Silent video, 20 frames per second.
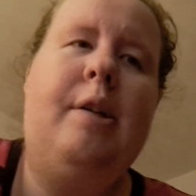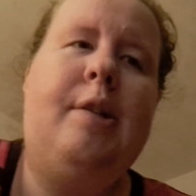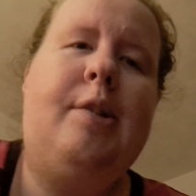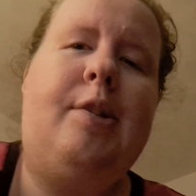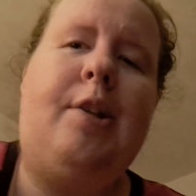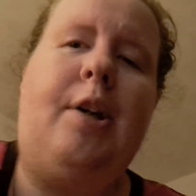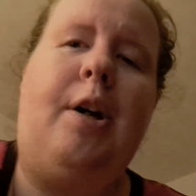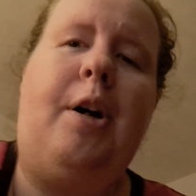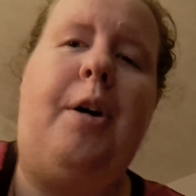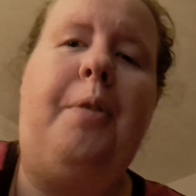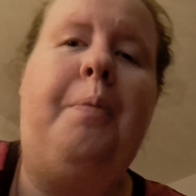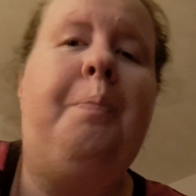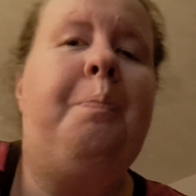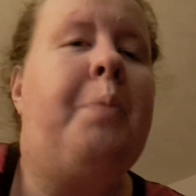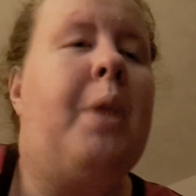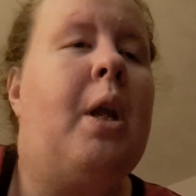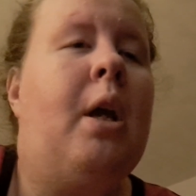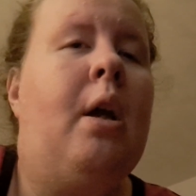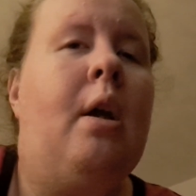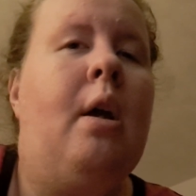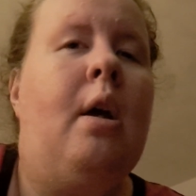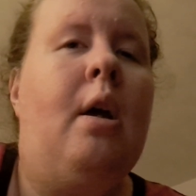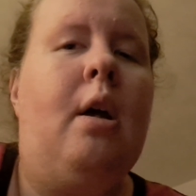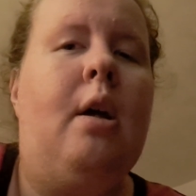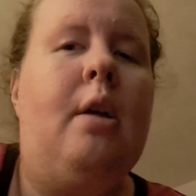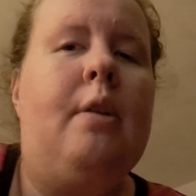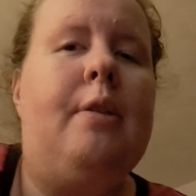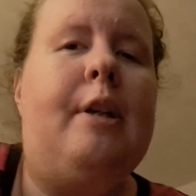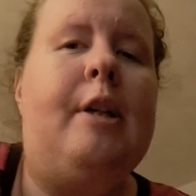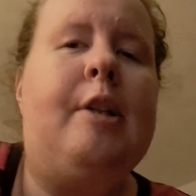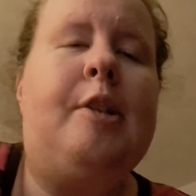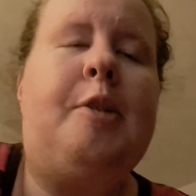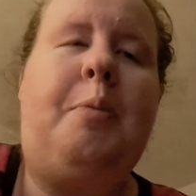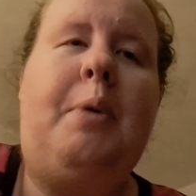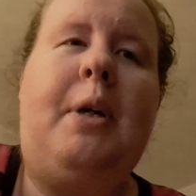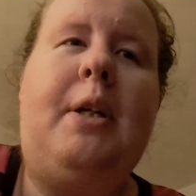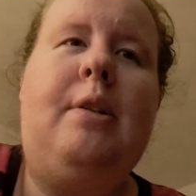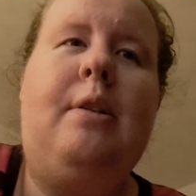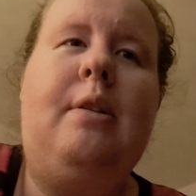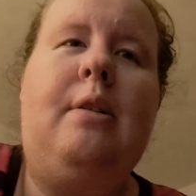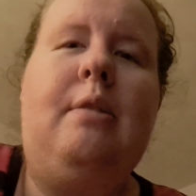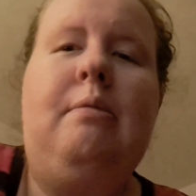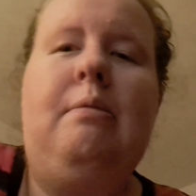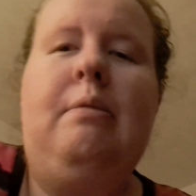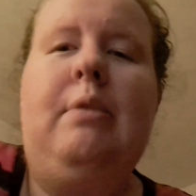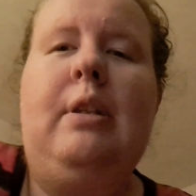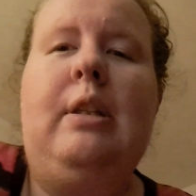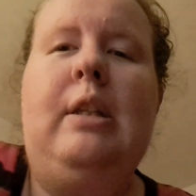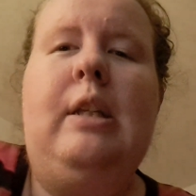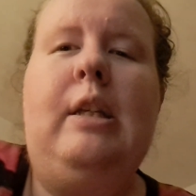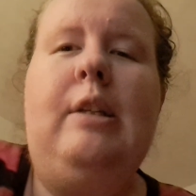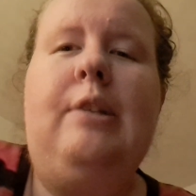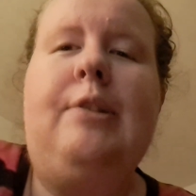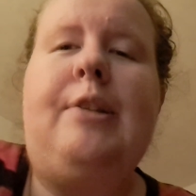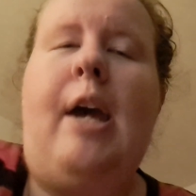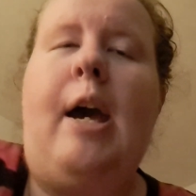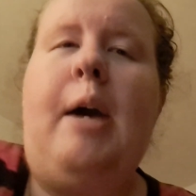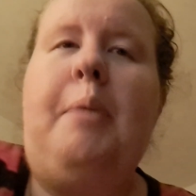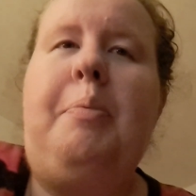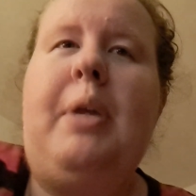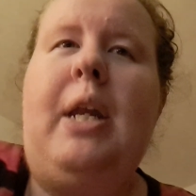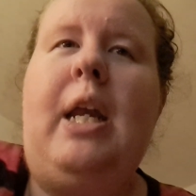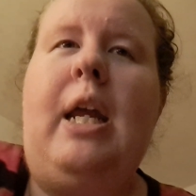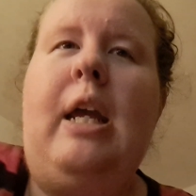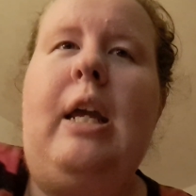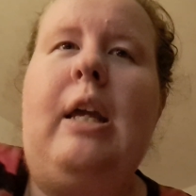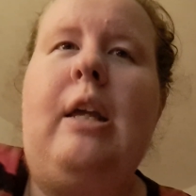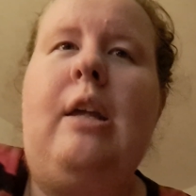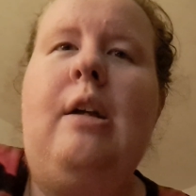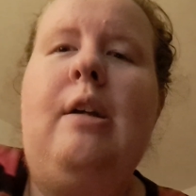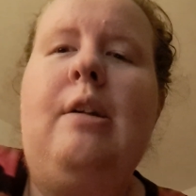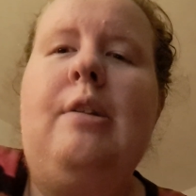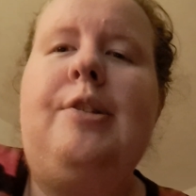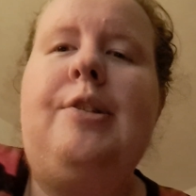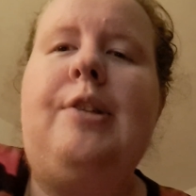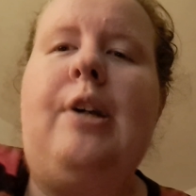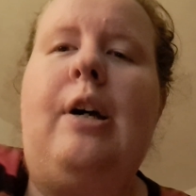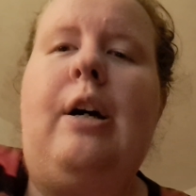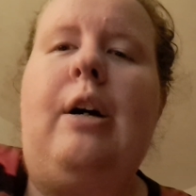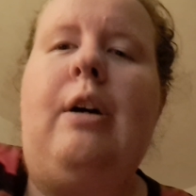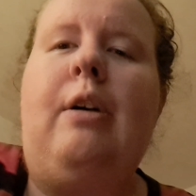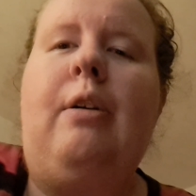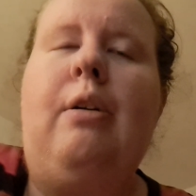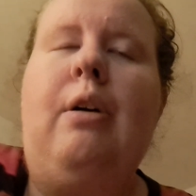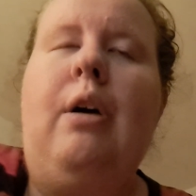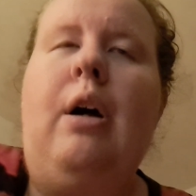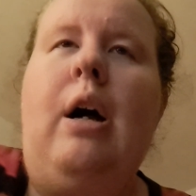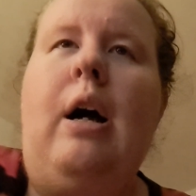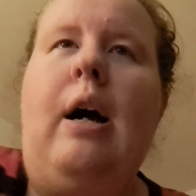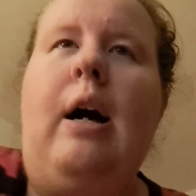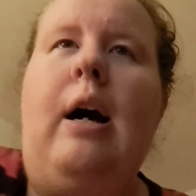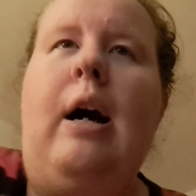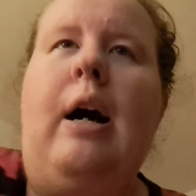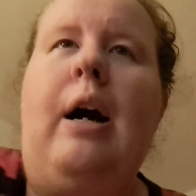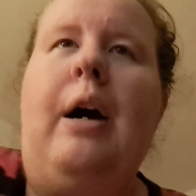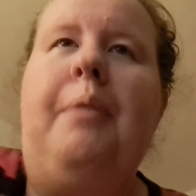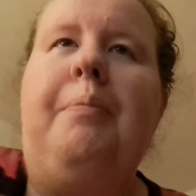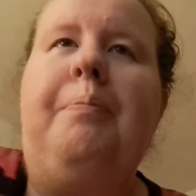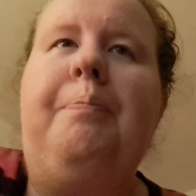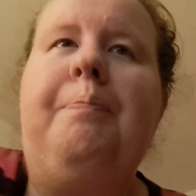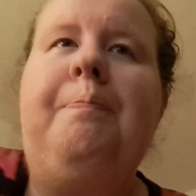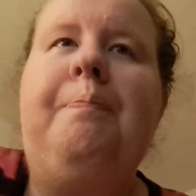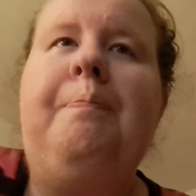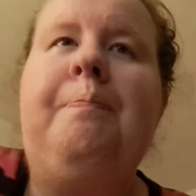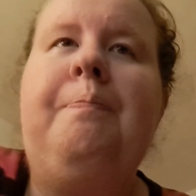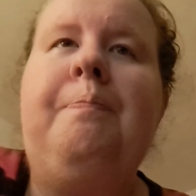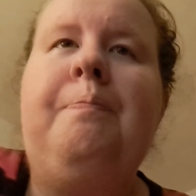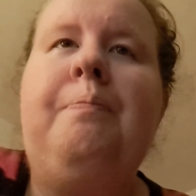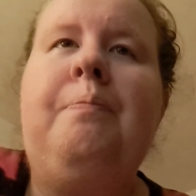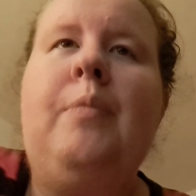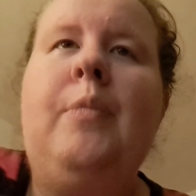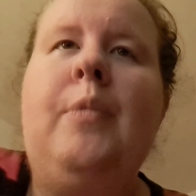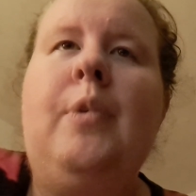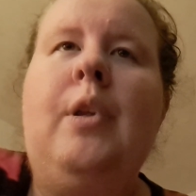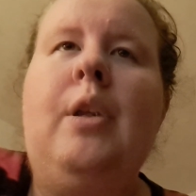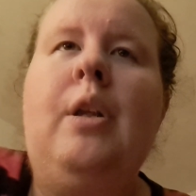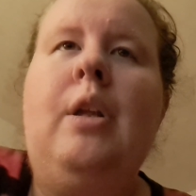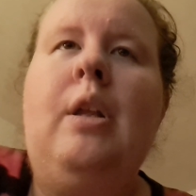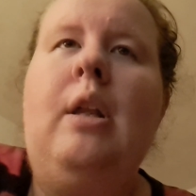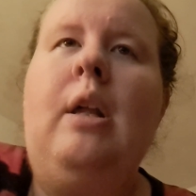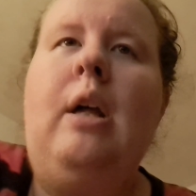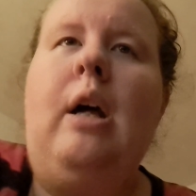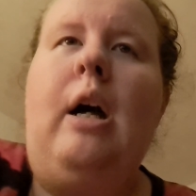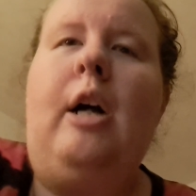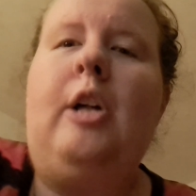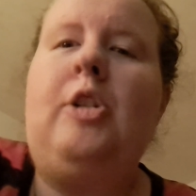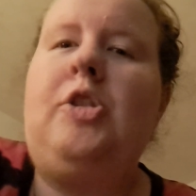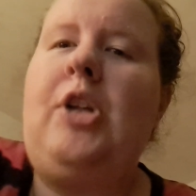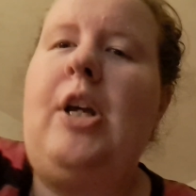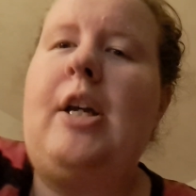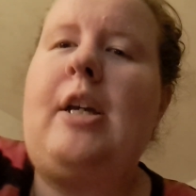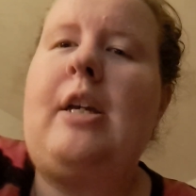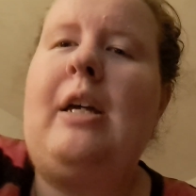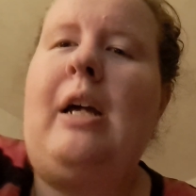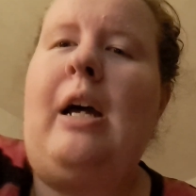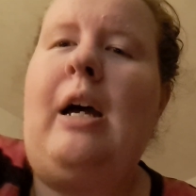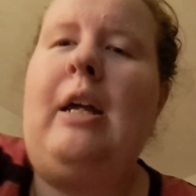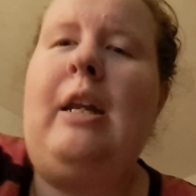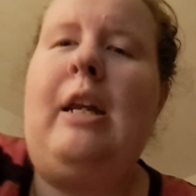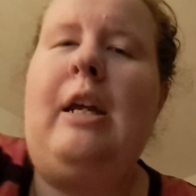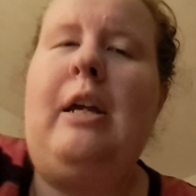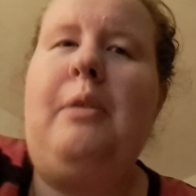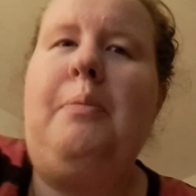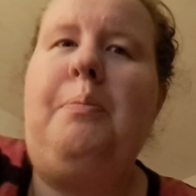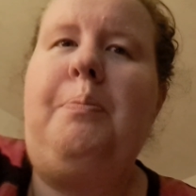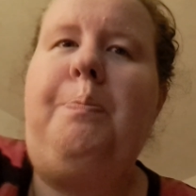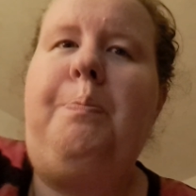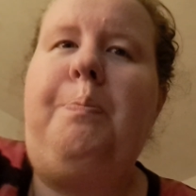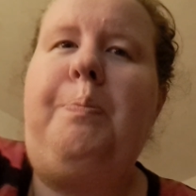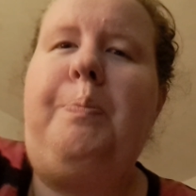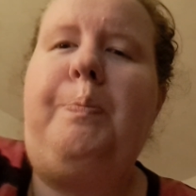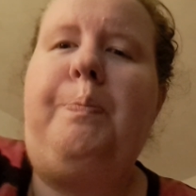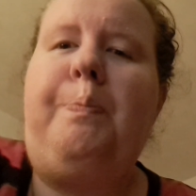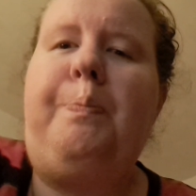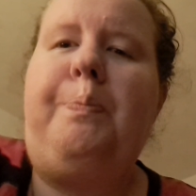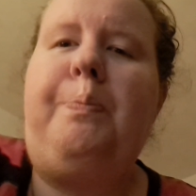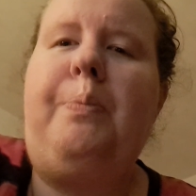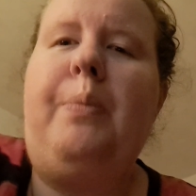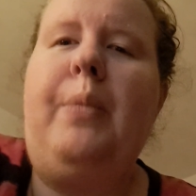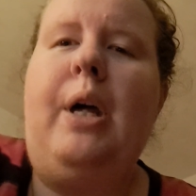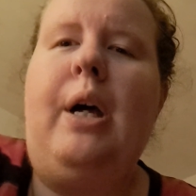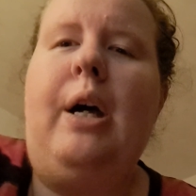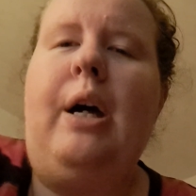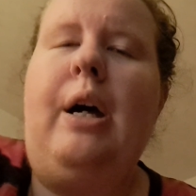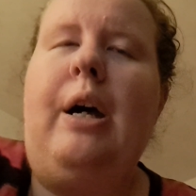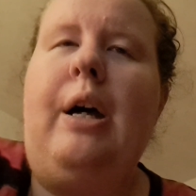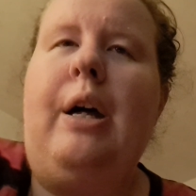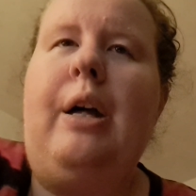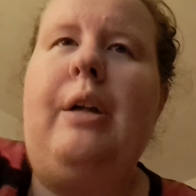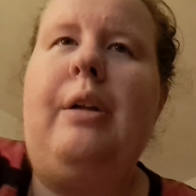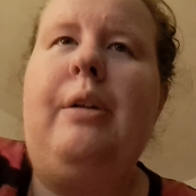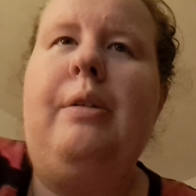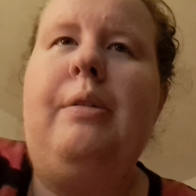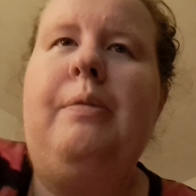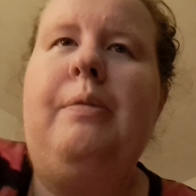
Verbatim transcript: So that's what is happening. So um I'll check on it uh